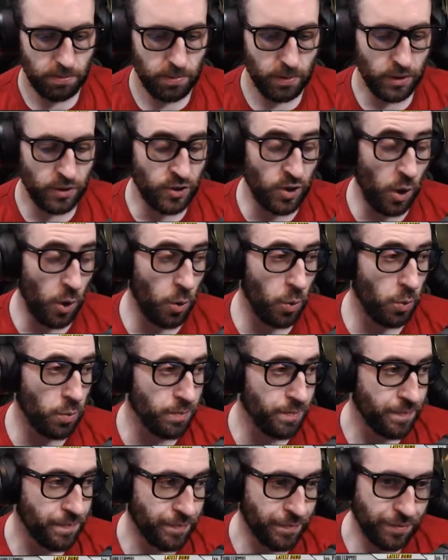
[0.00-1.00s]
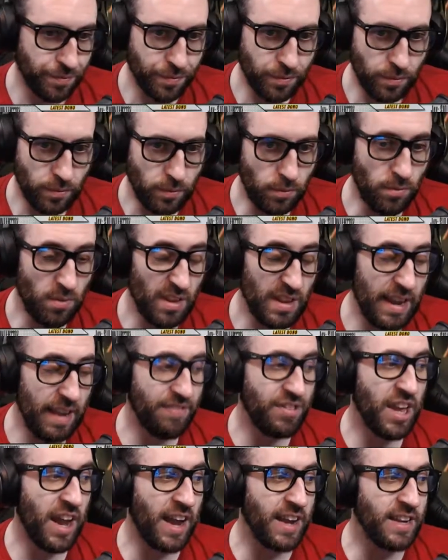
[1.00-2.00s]
So if
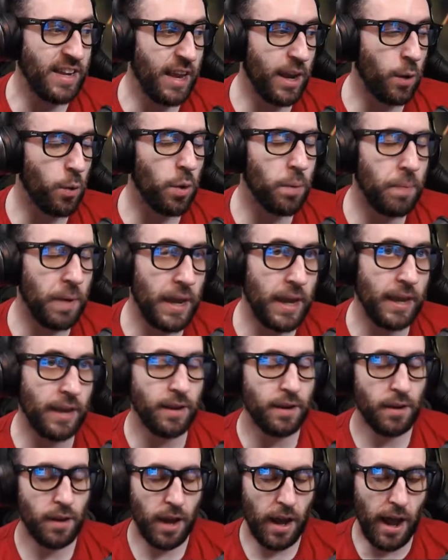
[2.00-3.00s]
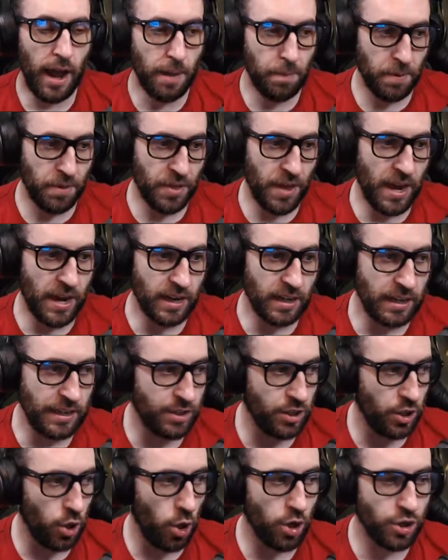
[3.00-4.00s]
the idea would be hypothetically
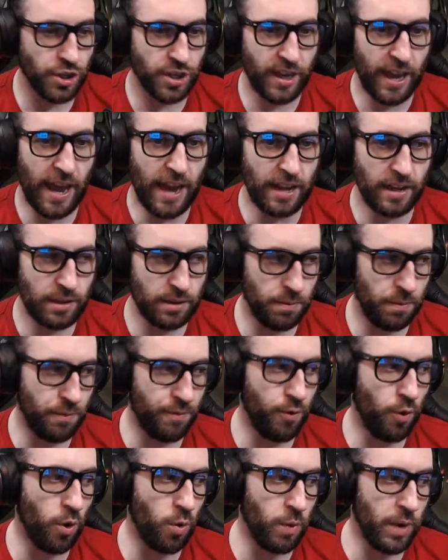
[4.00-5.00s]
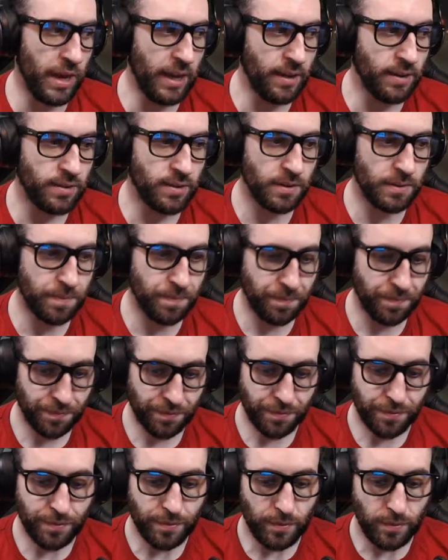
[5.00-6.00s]
to launch the cataclysm in 4 weeks,
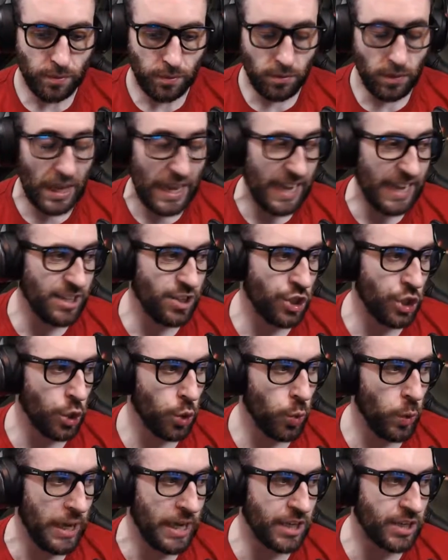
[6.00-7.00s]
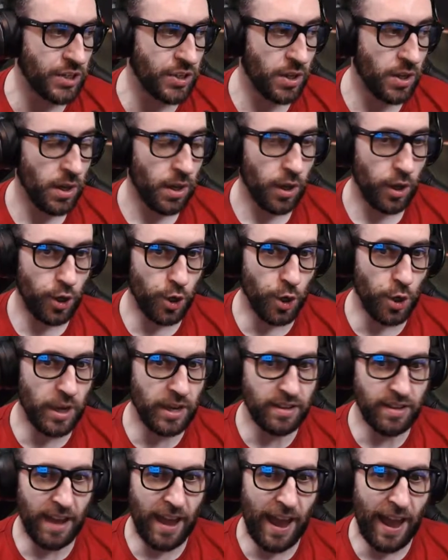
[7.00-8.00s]
in 2 weeks you
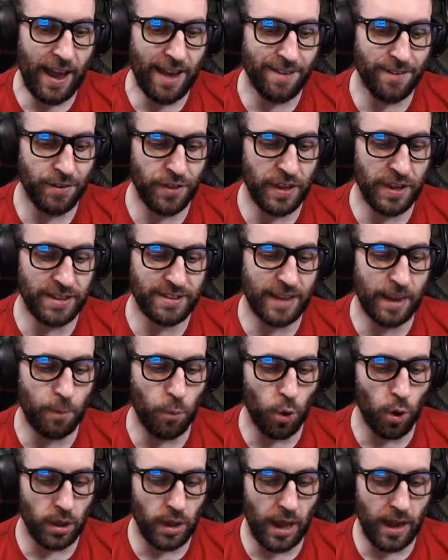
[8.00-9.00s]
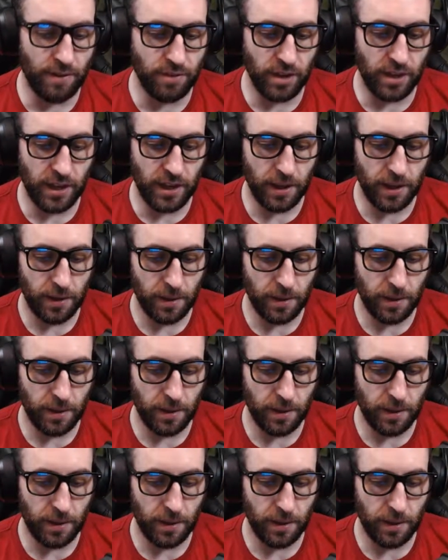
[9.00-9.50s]
need to have things get more lively.